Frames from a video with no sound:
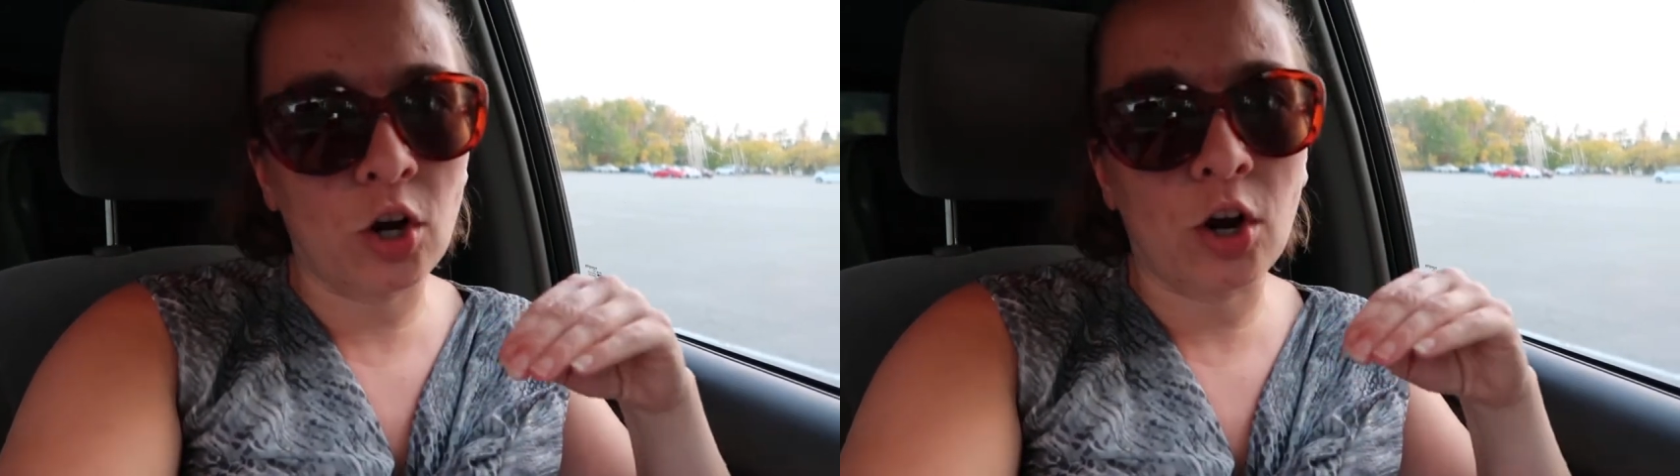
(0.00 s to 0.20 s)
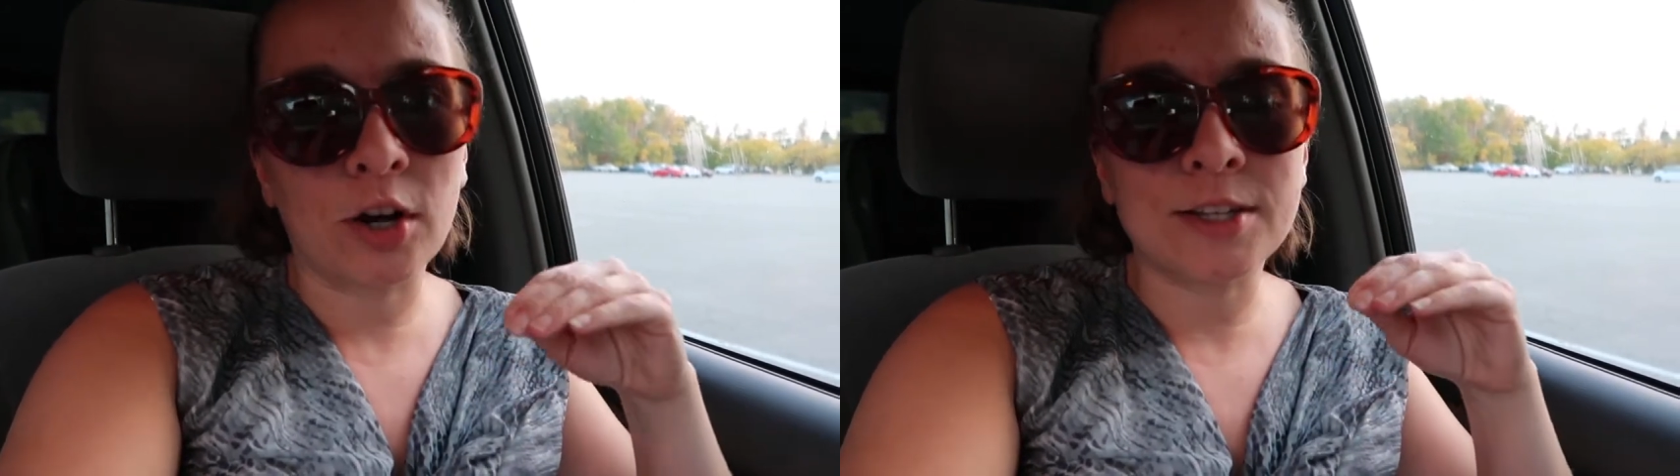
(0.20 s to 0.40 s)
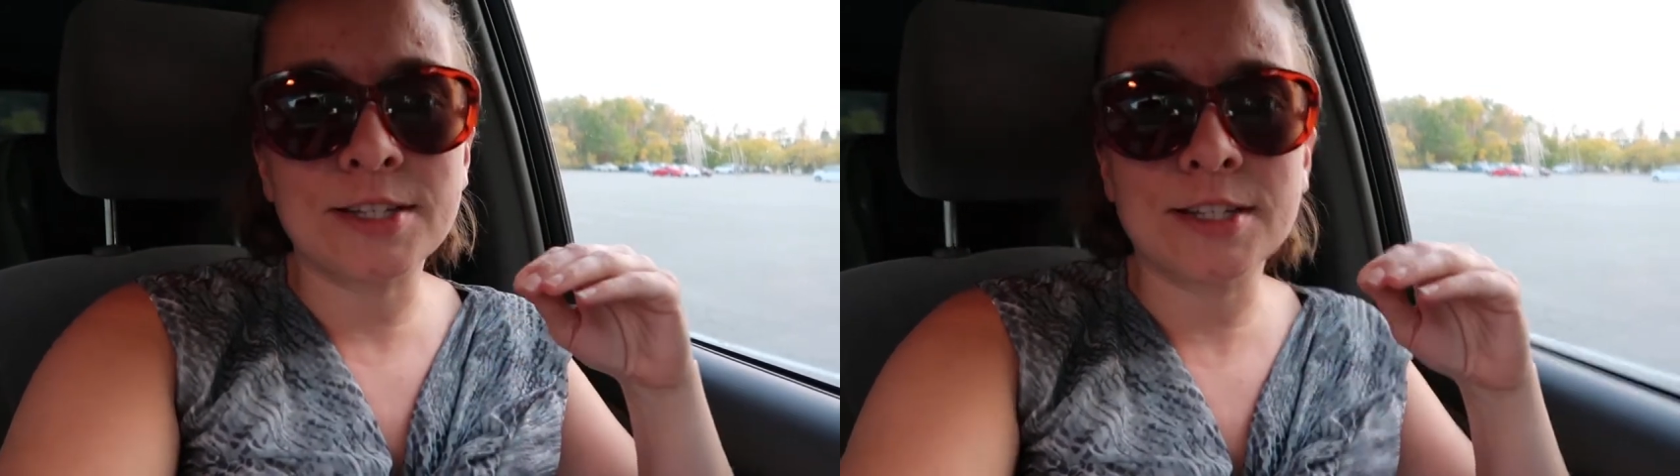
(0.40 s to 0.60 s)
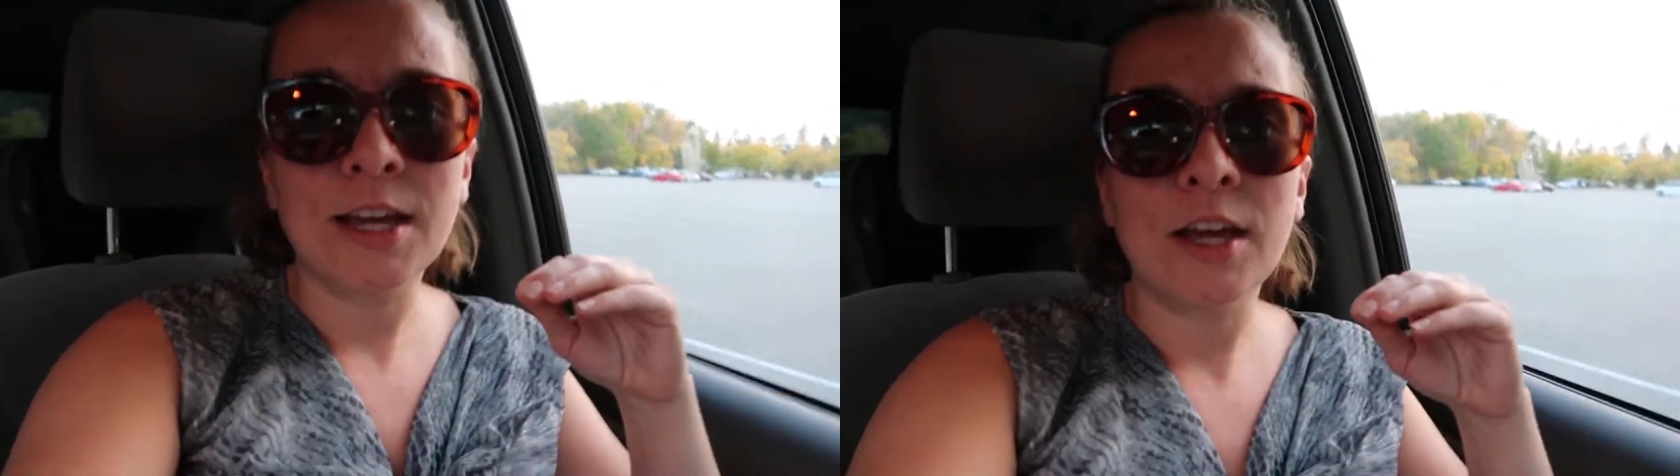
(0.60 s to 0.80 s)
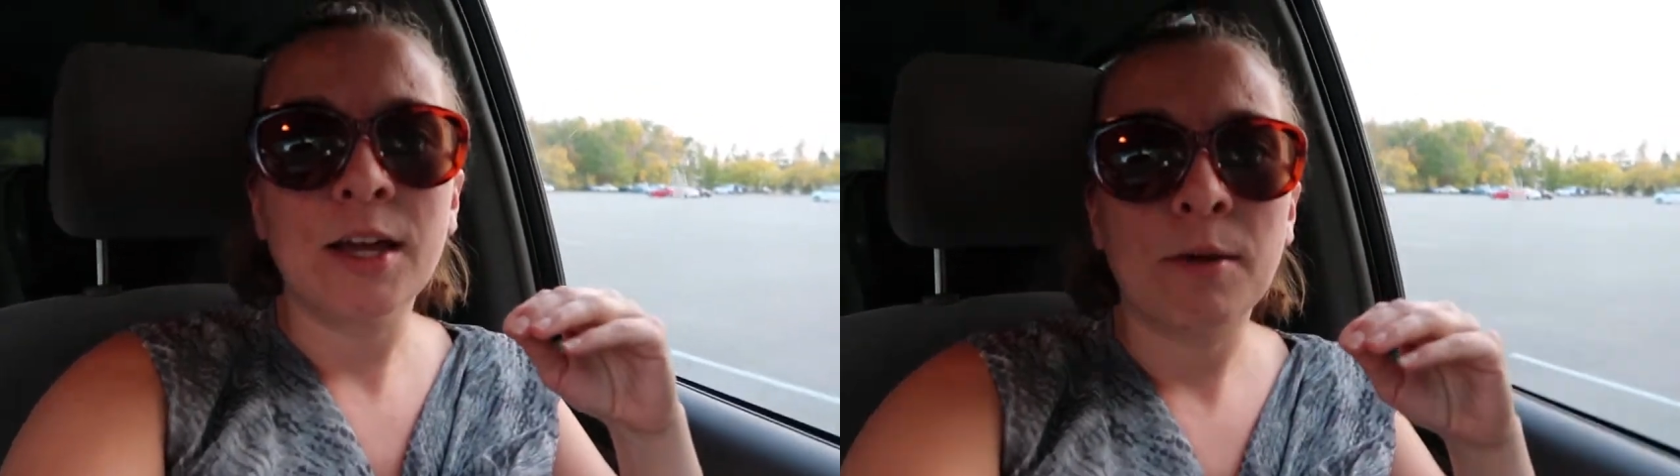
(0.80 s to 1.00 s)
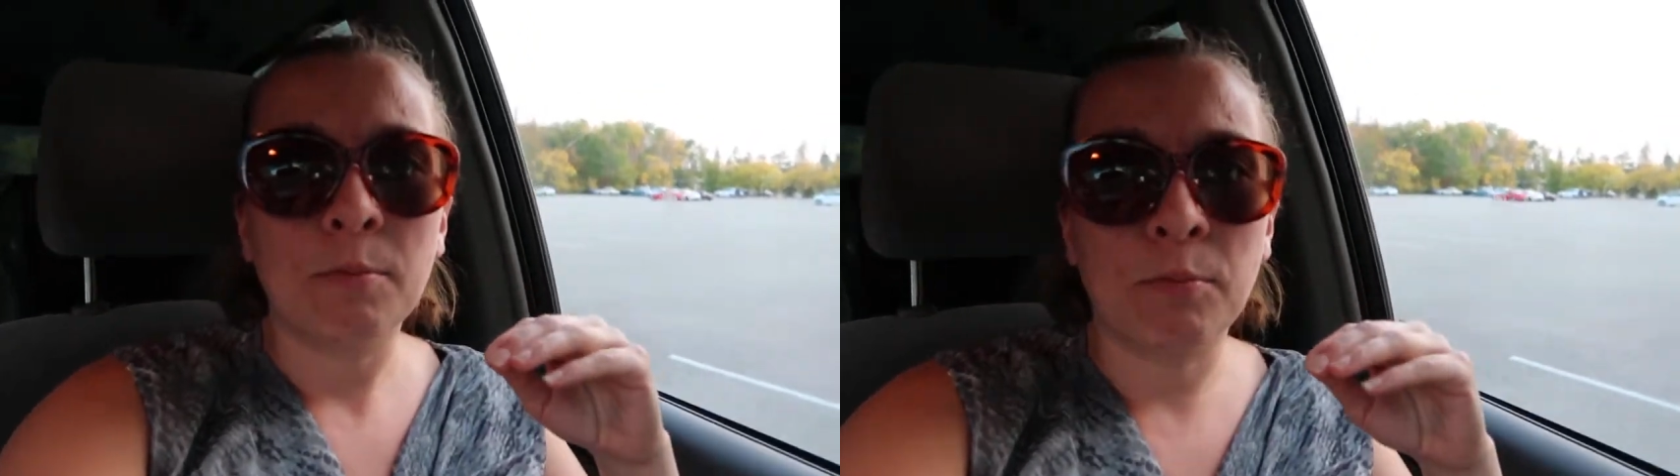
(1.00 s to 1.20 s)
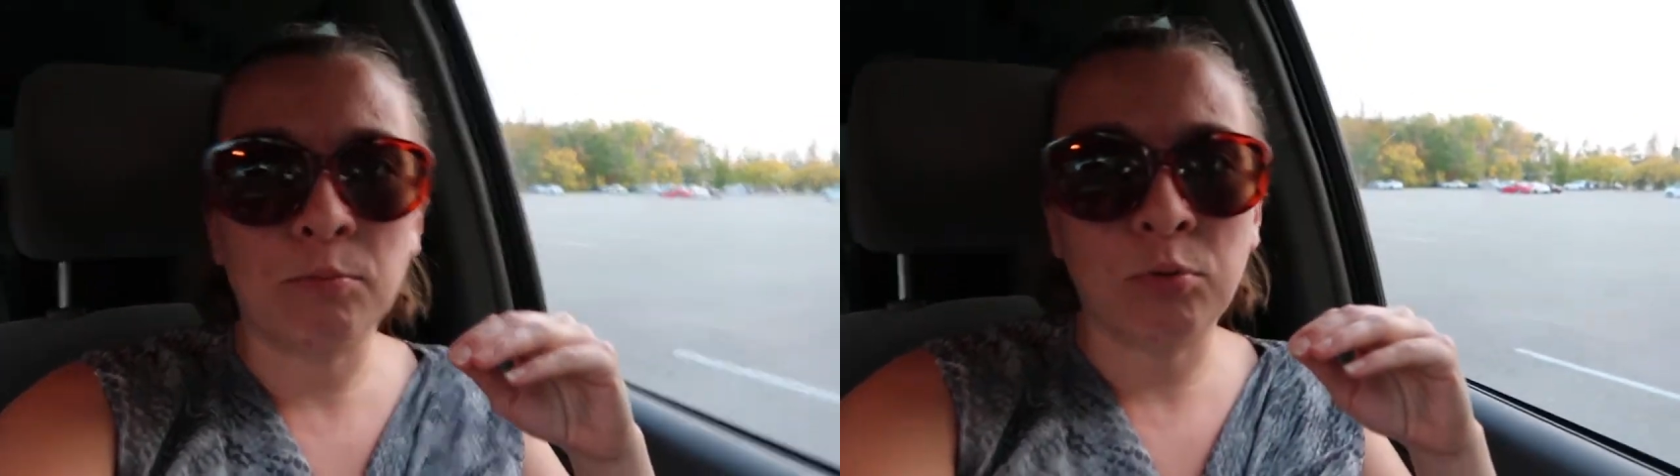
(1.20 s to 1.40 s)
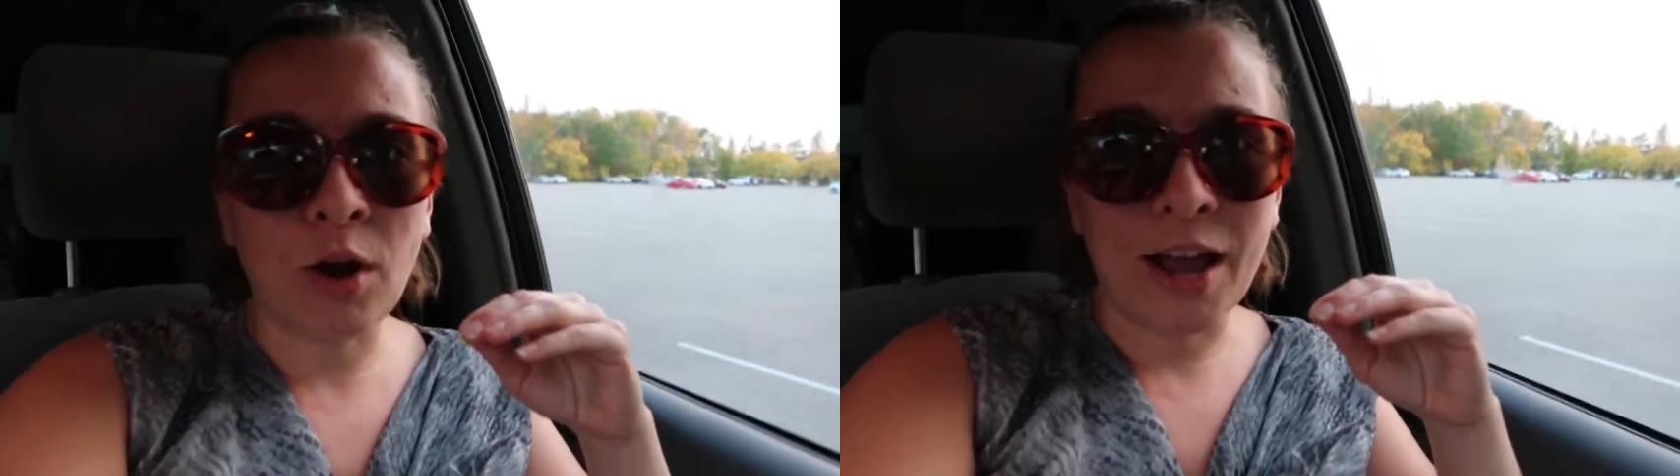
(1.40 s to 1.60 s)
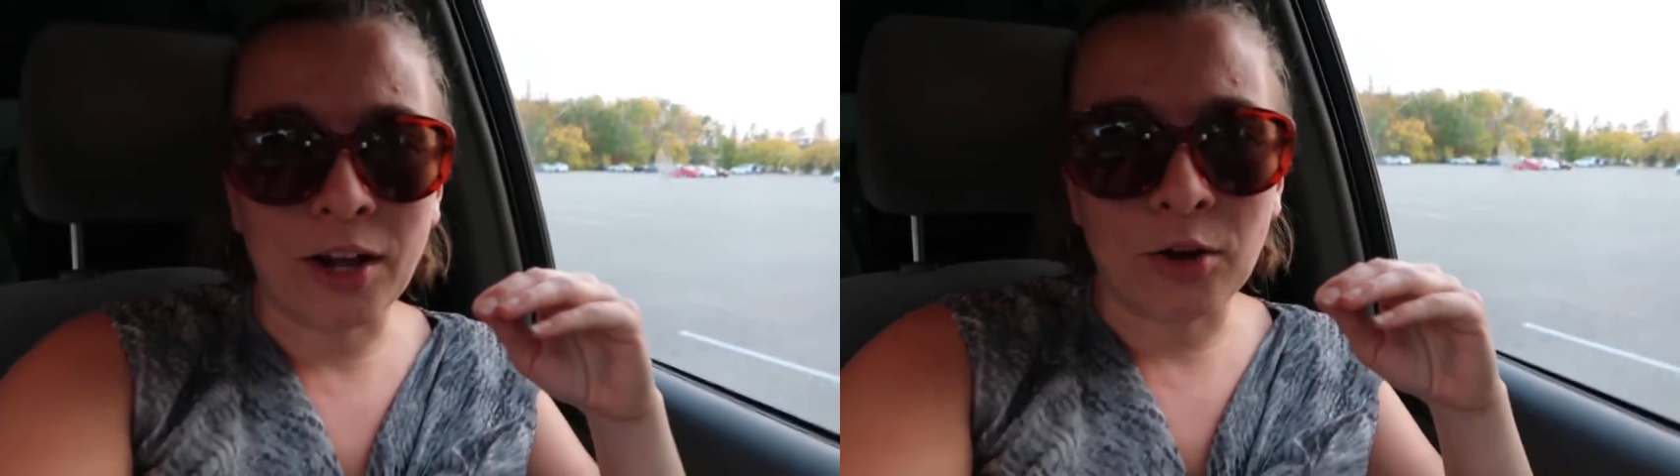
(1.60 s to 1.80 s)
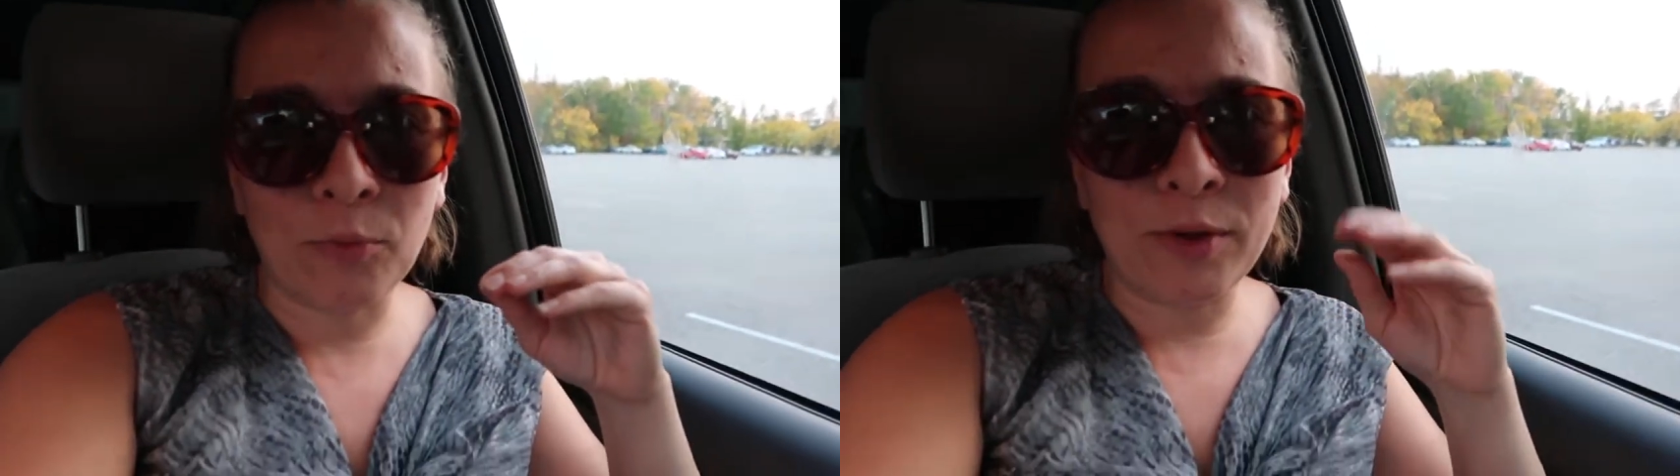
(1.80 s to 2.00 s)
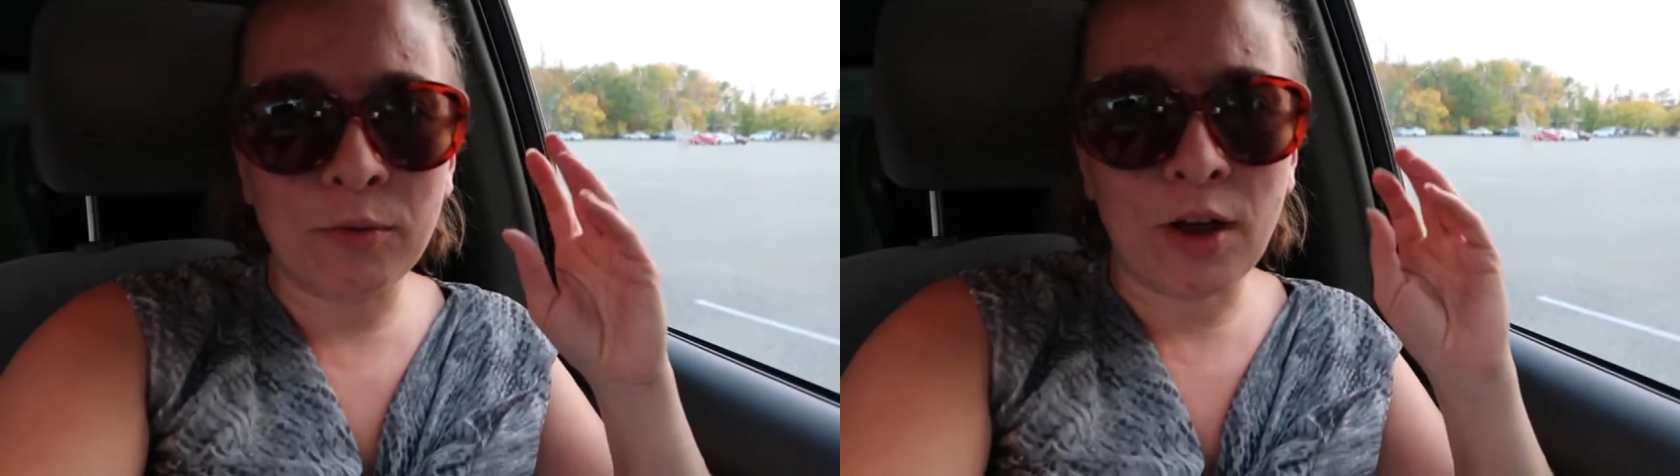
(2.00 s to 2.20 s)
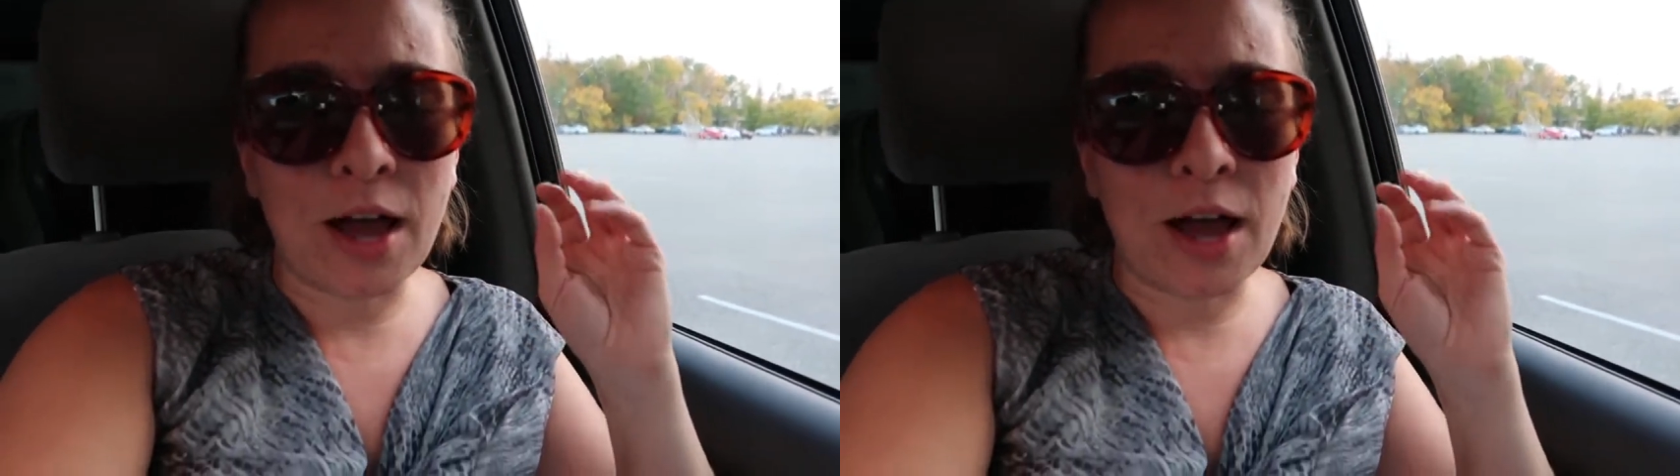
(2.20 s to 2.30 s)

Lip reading: cards prior. We